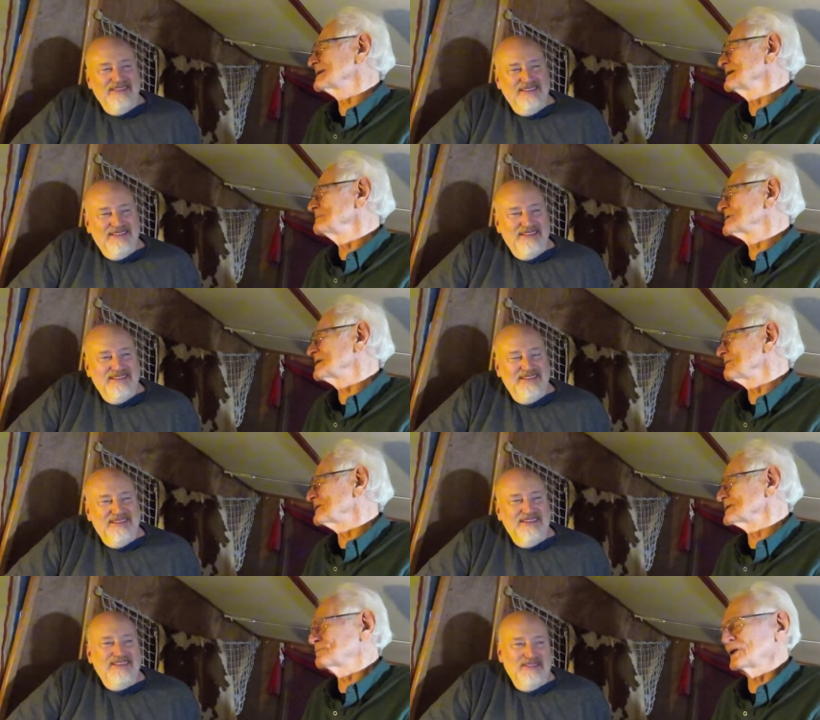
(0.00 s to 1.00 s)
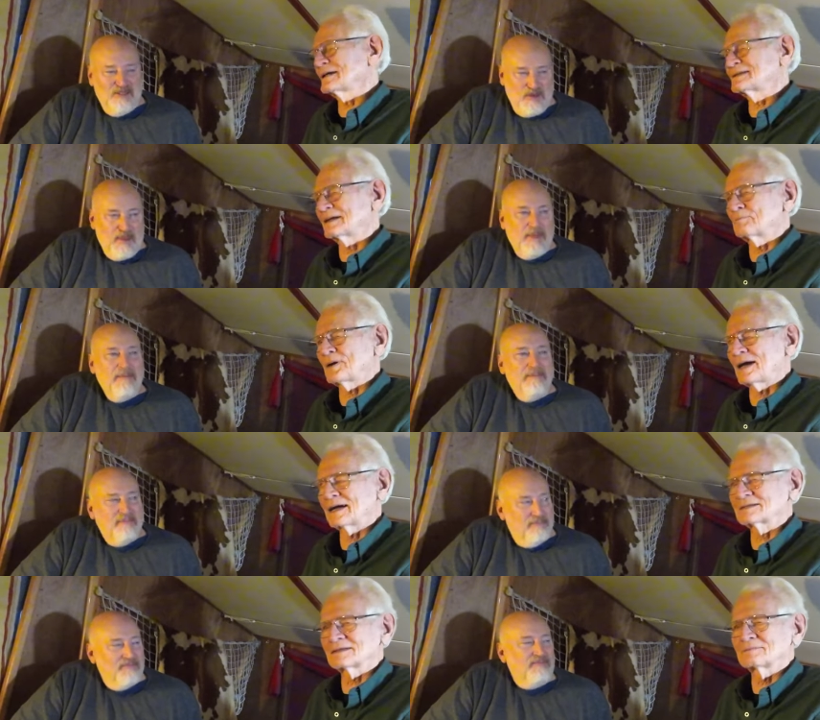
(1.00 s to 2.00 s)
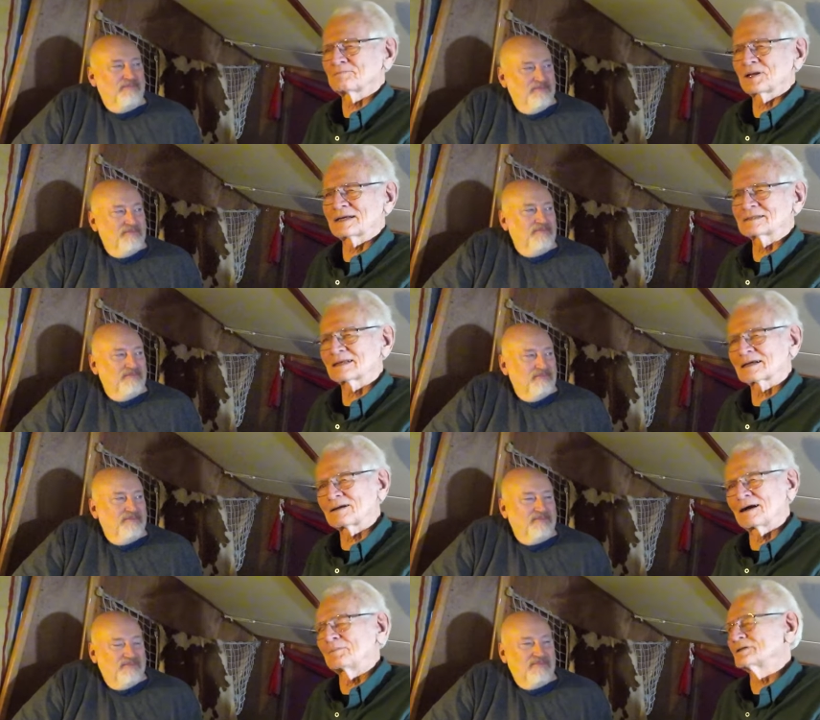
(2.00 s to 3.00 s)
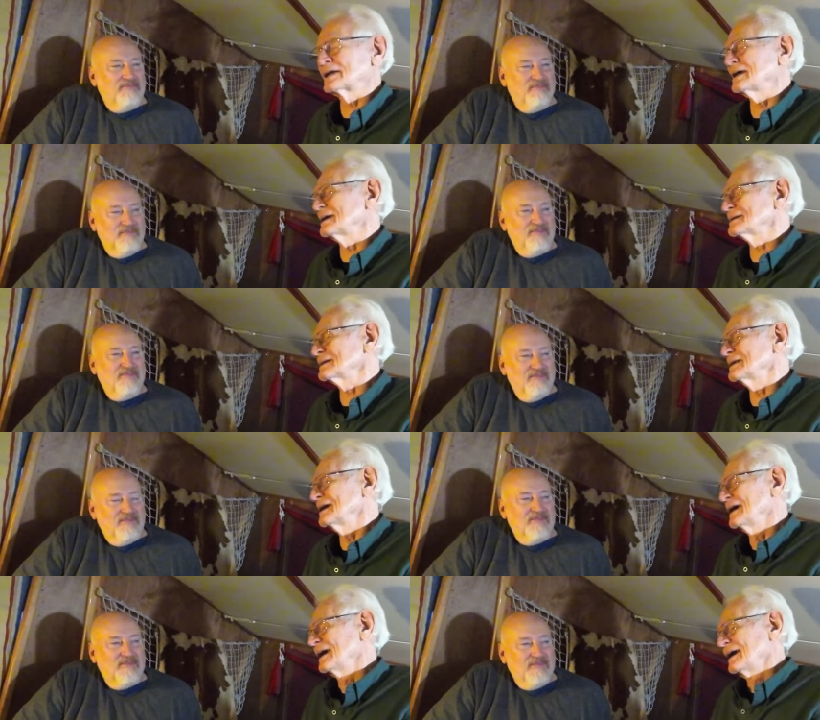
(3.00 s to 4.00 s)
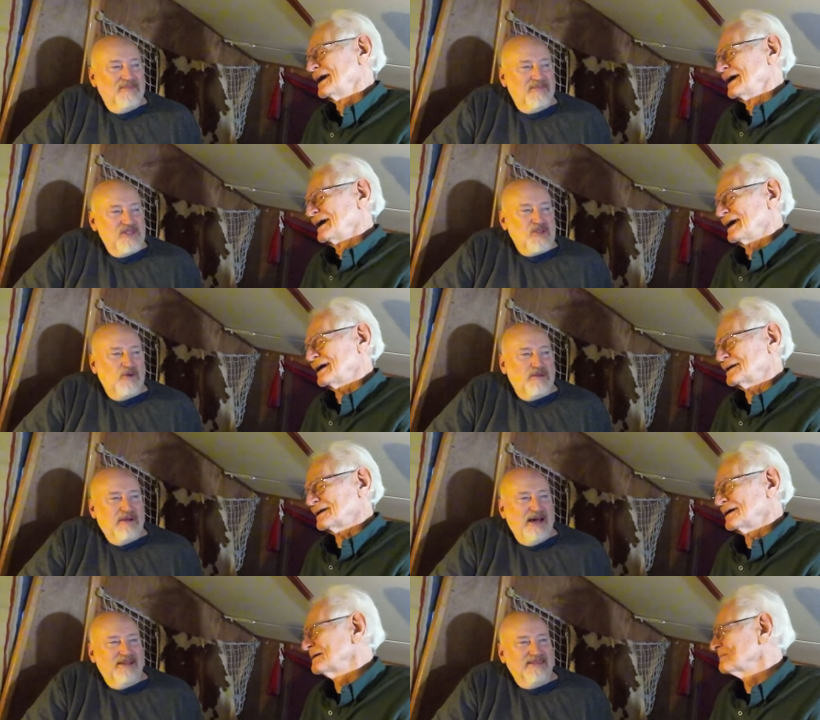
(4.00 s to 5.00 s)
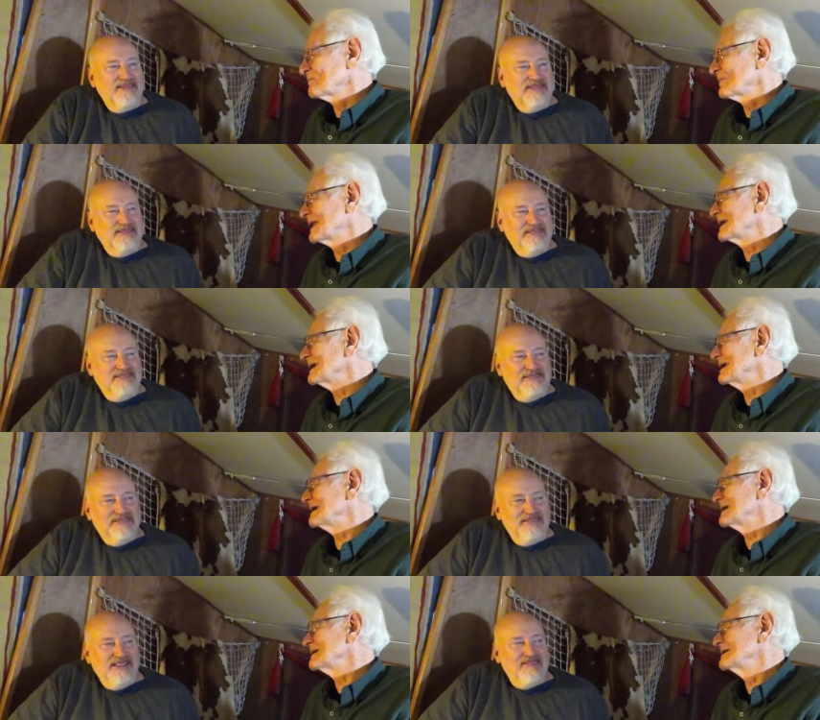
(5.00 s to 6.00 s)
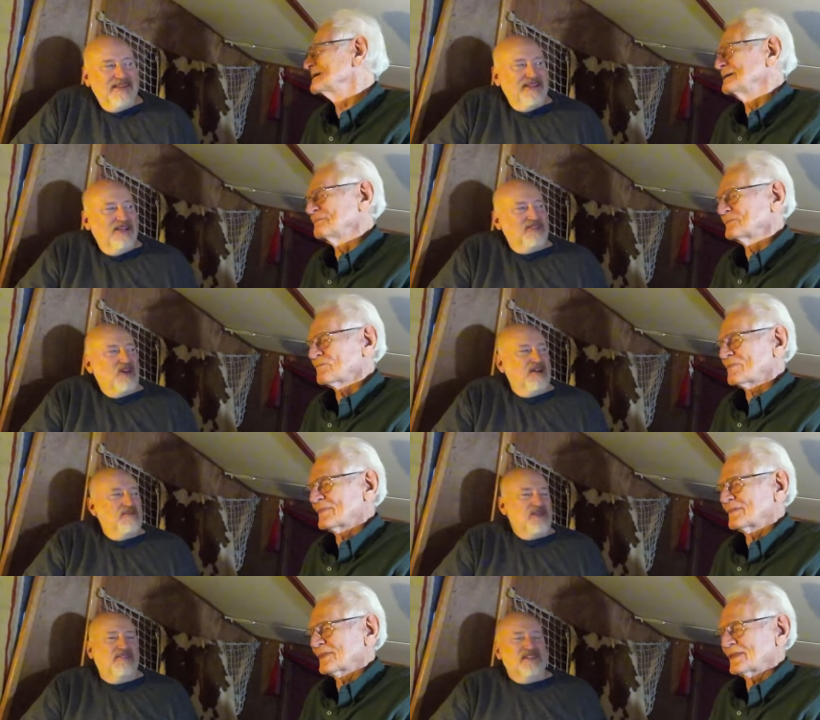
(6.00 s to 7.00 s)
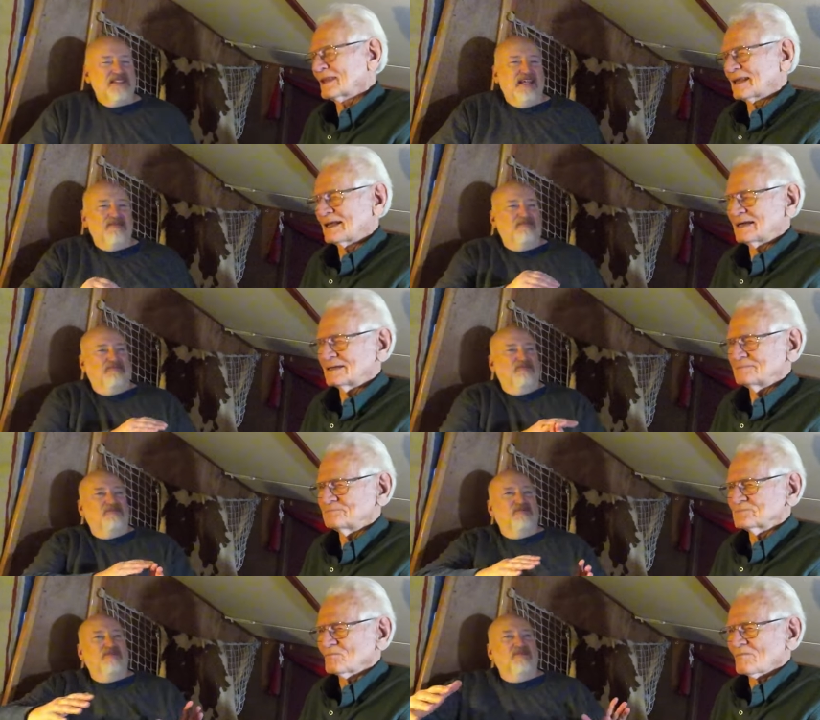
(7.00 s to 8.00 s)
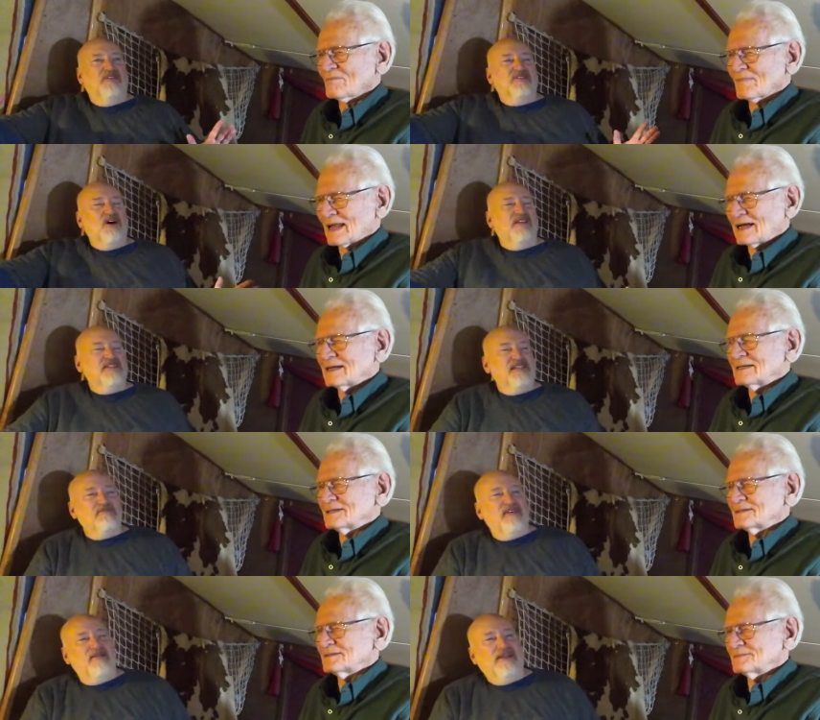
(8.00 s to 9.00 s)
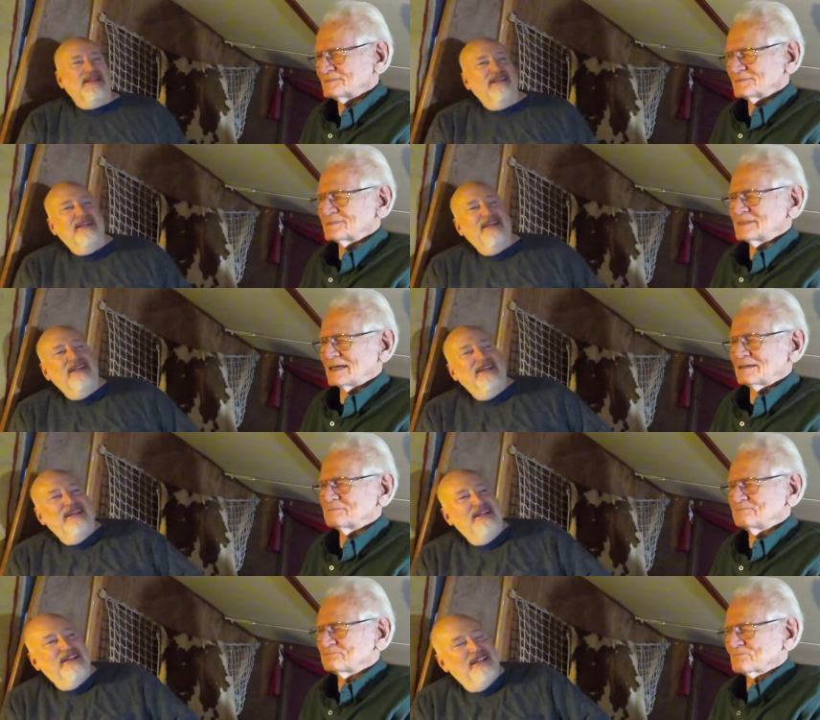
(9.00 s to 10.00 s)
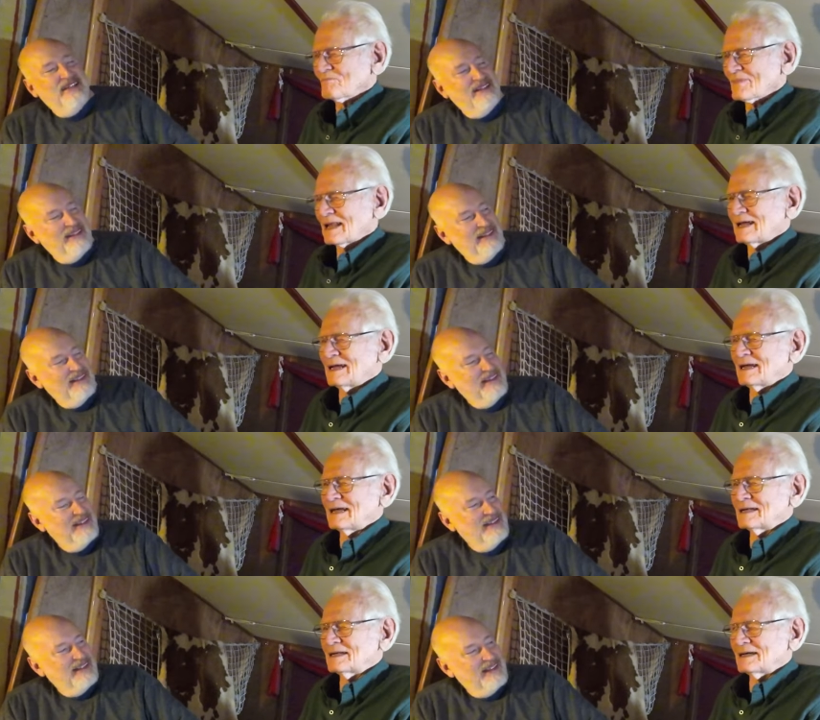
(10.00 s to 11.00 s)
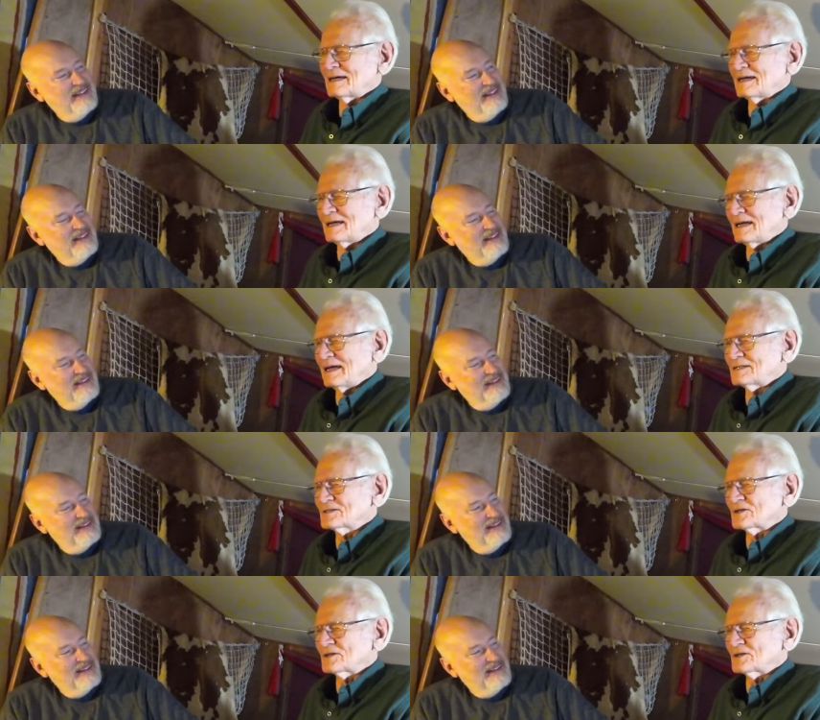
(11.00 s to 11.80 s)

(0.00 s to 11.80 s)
Speaker 1: same stuff as plastic bags and plastic garbage cans and soda and, uh, bottles and yeah,
Speaker 2: everything else all comes off the same. It's all in the same family.
Speaker 1: Yep, and uh, and